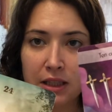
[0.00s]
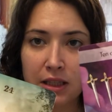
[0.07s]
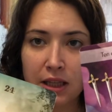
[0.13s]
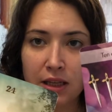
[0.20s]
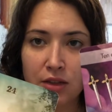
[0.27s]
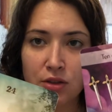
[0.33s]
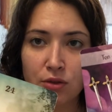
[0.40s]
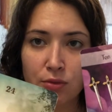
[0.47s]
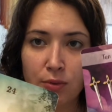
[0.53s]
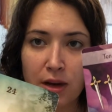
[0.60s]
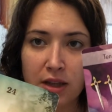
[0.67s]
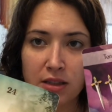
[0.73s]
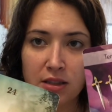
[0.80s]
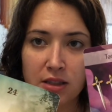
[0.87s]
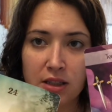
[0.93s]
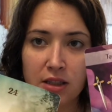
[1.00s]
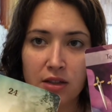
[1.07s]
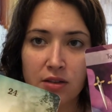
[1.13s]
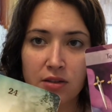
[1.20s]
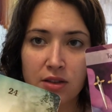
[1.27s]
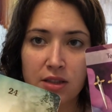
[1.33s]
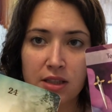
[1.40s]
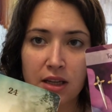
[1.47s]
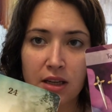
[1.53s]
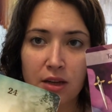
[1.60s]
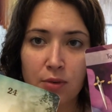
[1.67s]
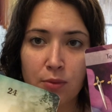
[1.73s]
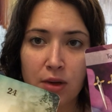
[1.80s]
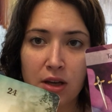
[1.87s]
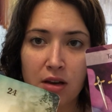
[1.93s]
laid to rest here in the
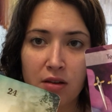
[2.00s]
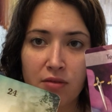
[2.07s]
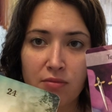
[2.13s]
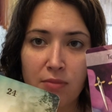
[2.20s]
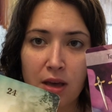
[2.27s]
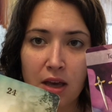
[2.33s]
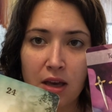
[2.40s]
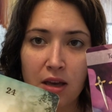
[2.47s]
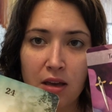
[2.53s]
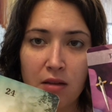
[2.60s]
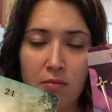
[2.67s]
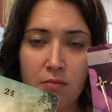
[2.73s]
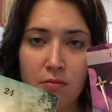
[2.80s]
second week of May.